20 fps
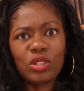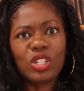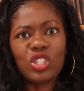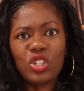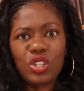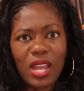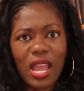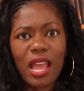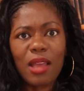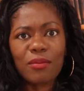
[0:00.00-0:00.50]
that
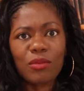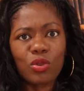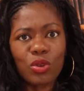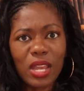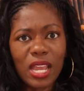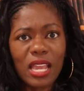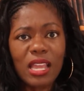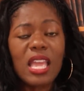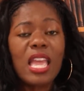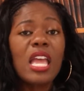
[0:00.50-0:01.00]
you got,
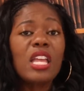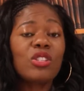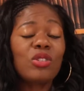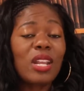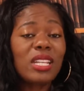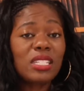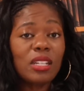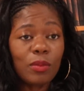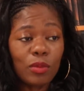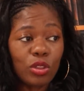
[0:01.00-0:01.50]
okay? So
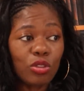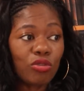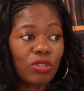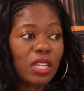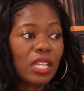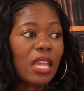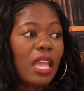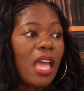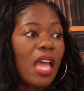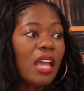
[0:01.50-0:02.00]
that's number 3.